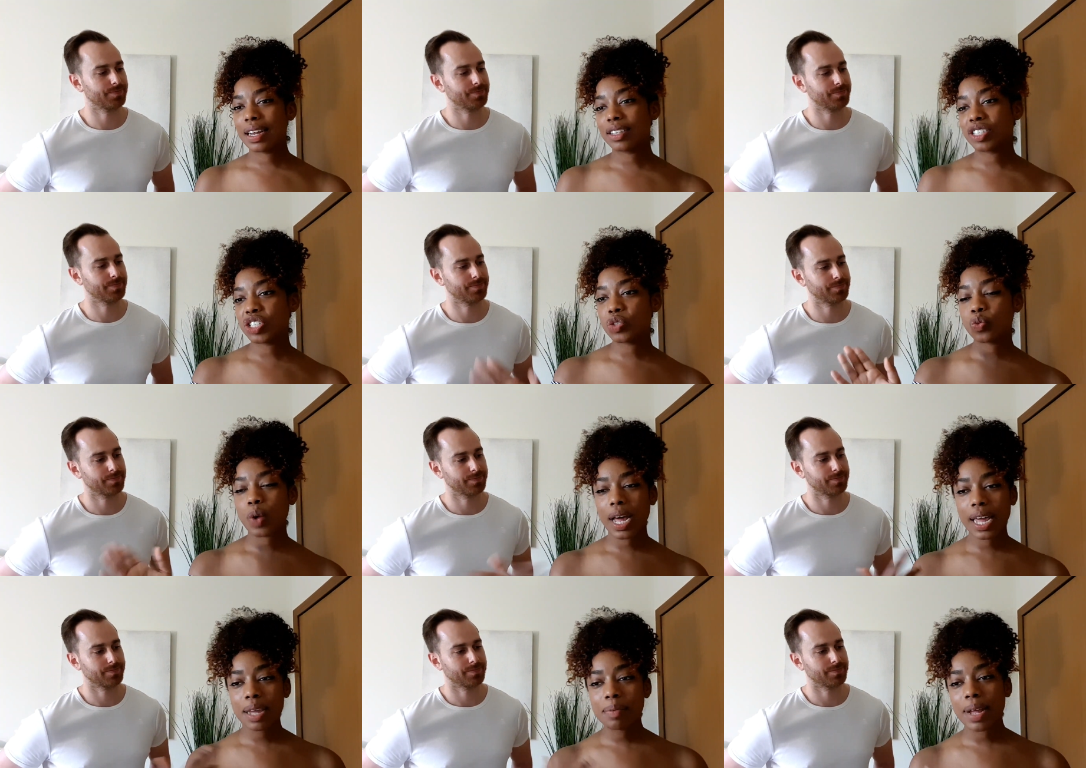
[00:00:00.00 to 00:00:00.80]
Speaker 1: I just
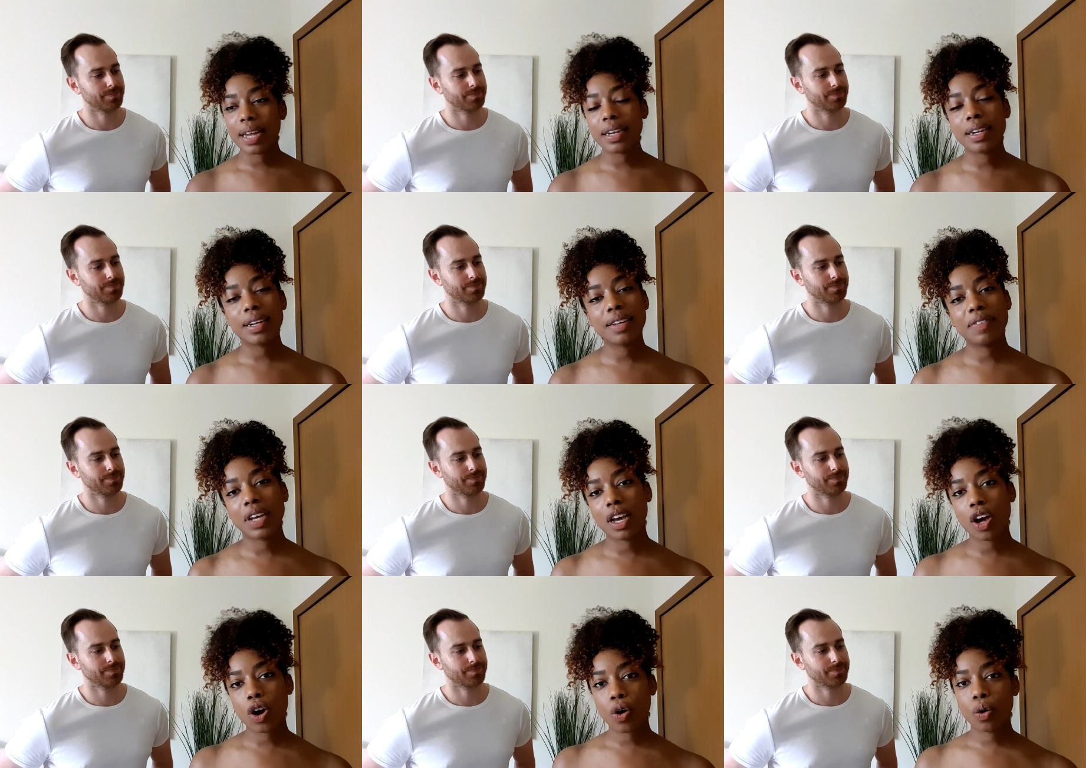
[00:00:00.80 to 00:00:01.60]
swiped. I didn't even
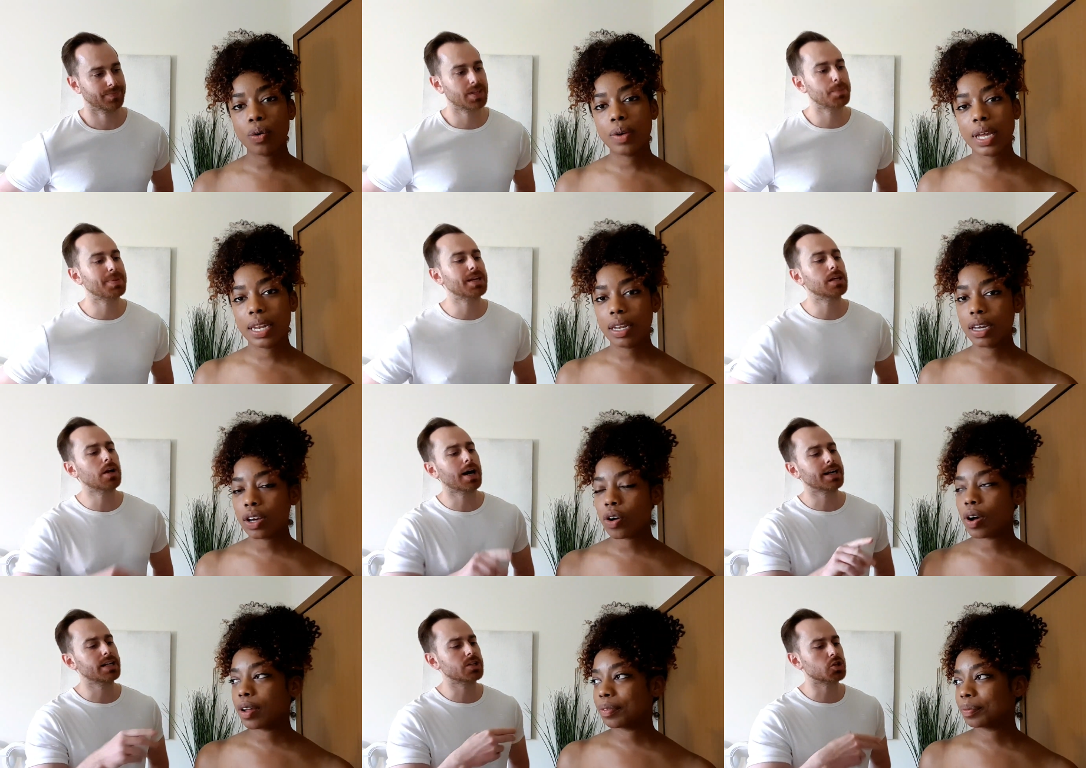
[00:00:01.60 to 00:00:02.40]
go. Yeah, but you
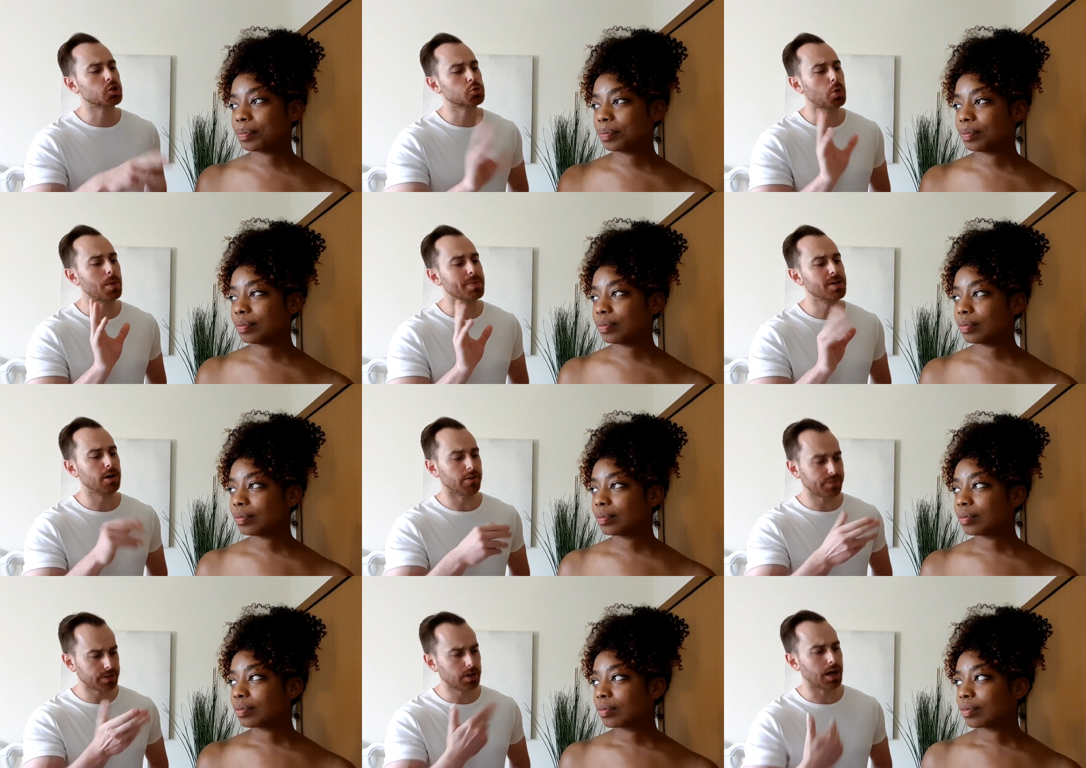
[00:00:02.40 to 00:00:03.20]
like you didn't
Speaker 2: just swipe me
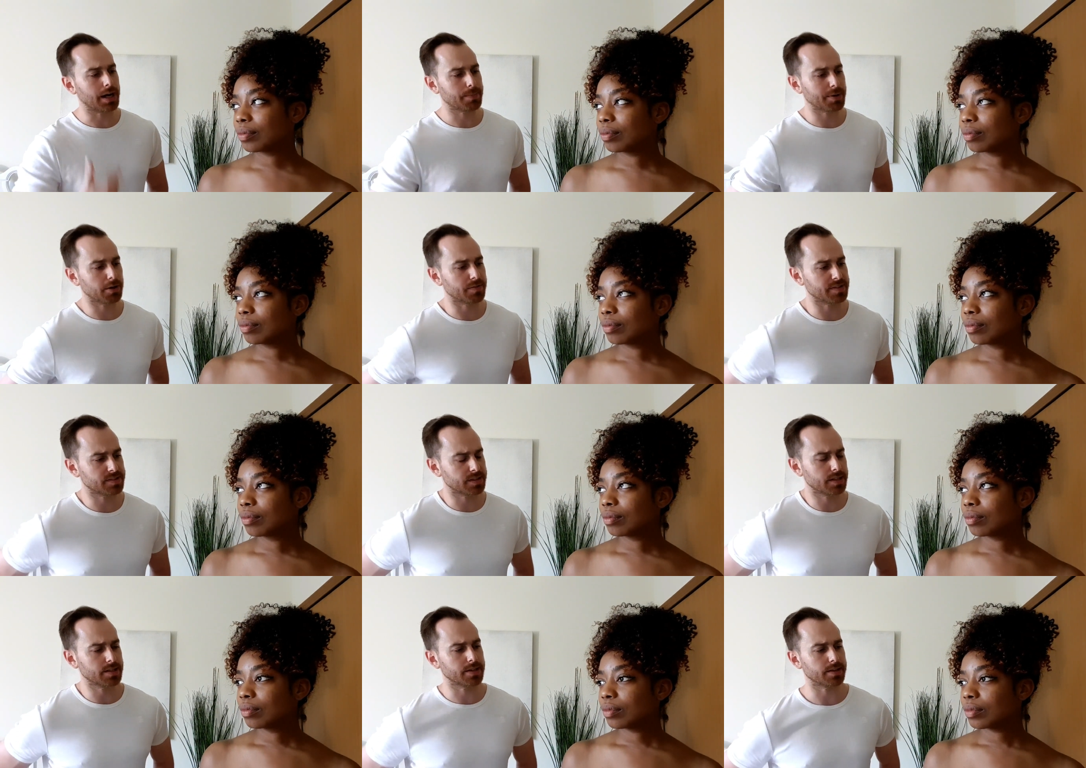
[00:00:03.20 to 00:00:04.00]
off. You liked me, obviously,
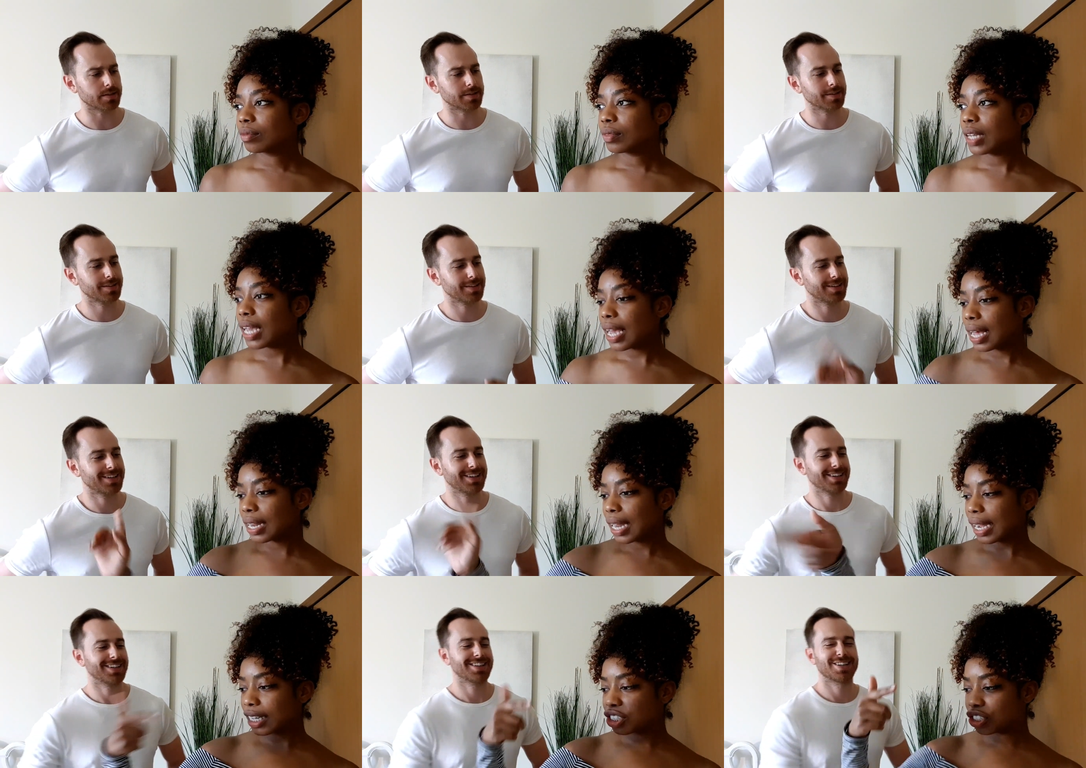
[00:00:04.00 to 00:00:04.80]
didn't you?
Speaker 1: Yeah, I
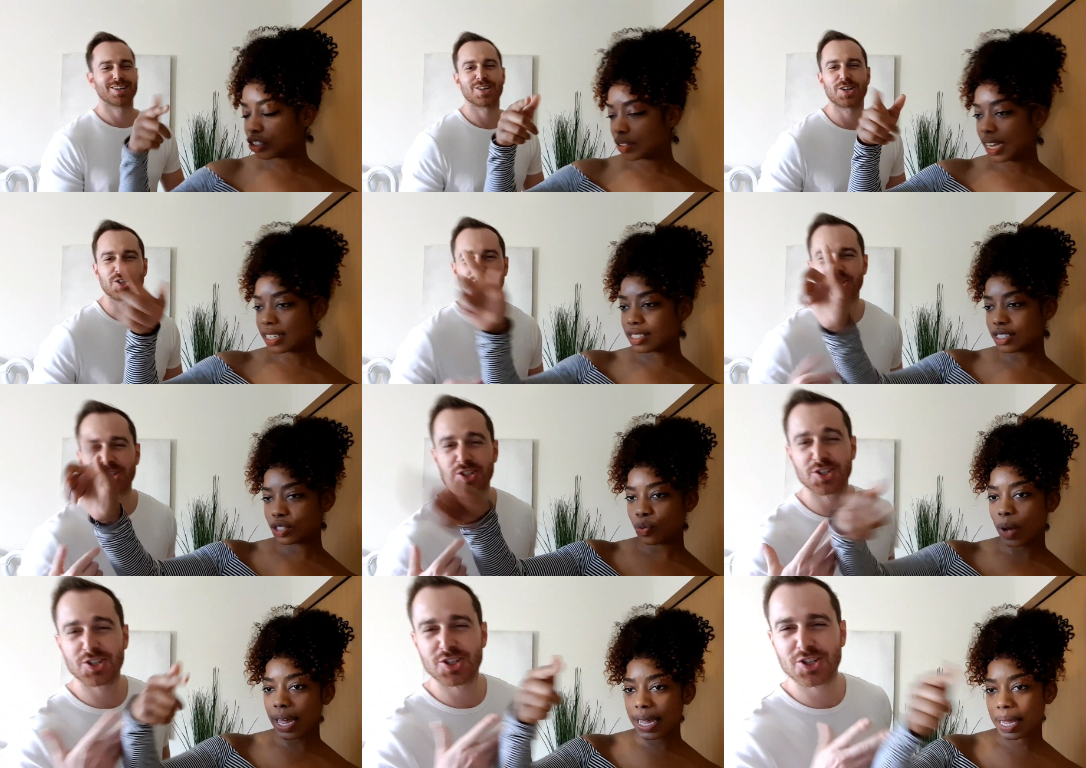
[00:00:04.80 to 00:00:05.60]
liked you. That's a
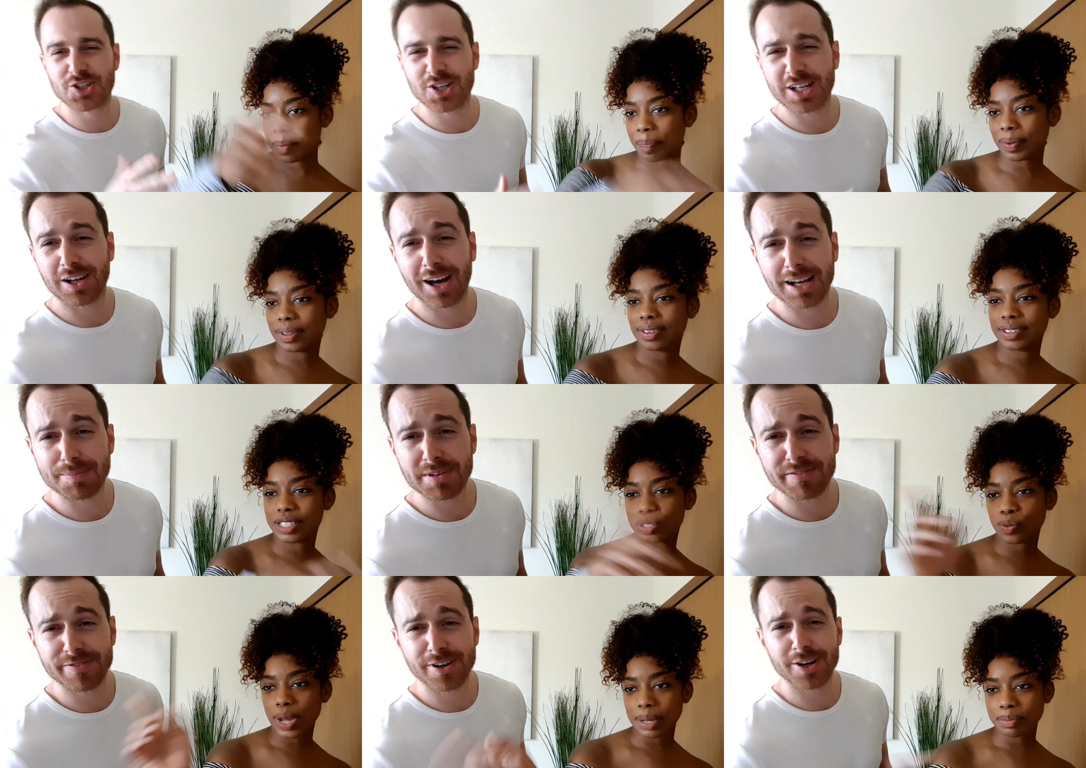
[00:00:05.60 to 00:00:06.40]
swipe. She
Speaker 2: liked
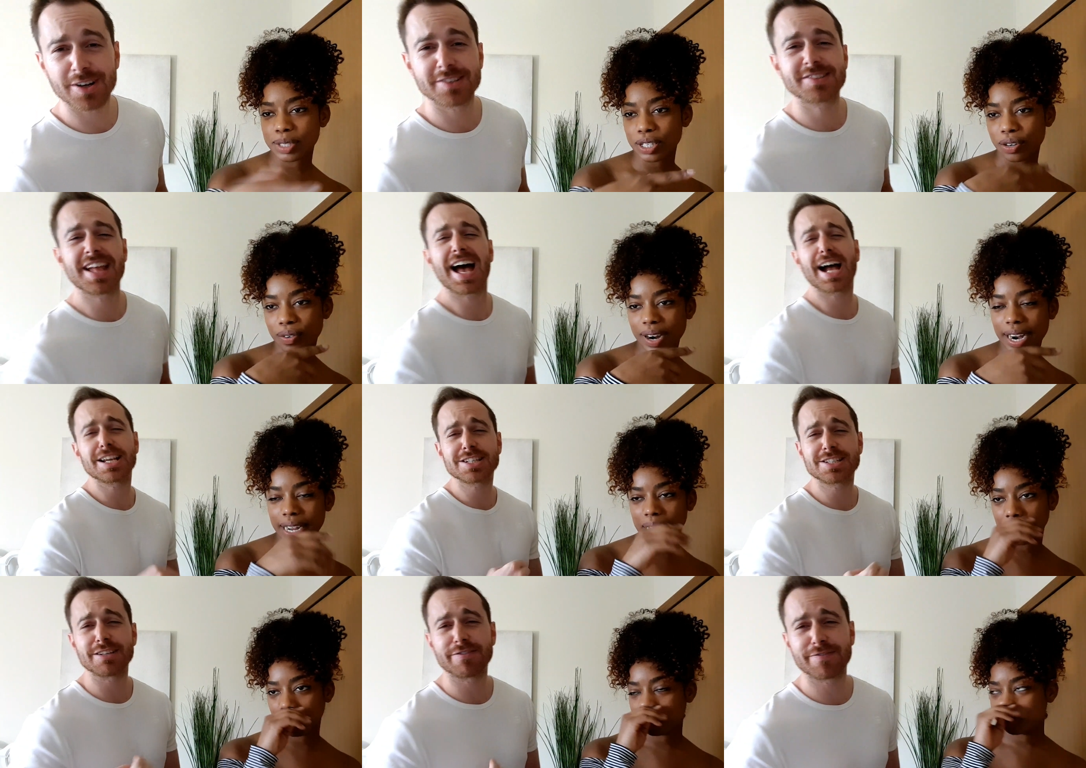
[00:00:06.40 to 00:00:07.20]
me swipe first, right. and
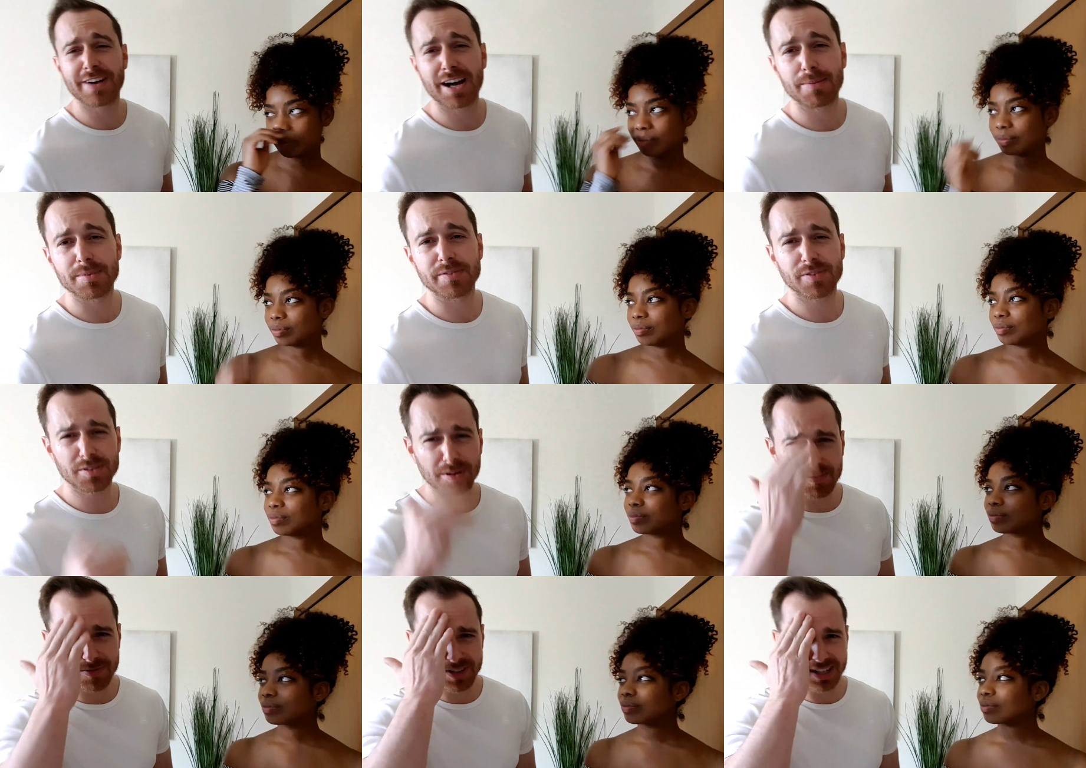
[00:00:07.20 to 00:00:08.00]
she found me. Oh,
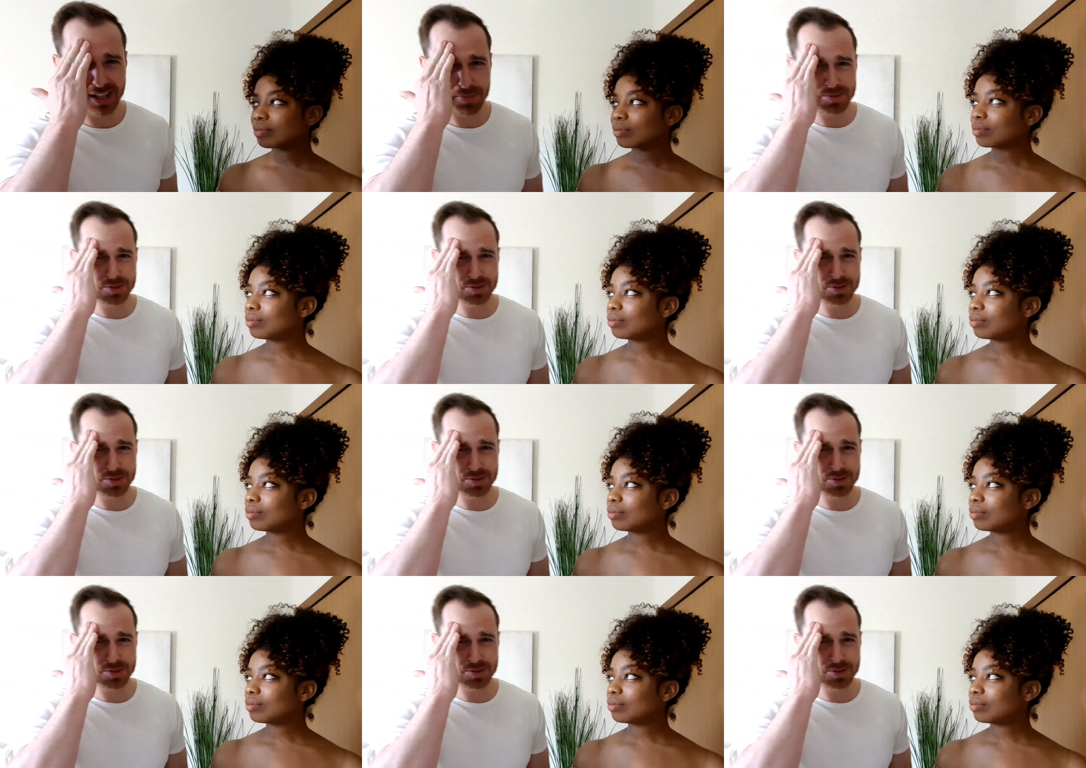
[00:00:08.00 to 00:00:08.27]
I'm freaking. I'm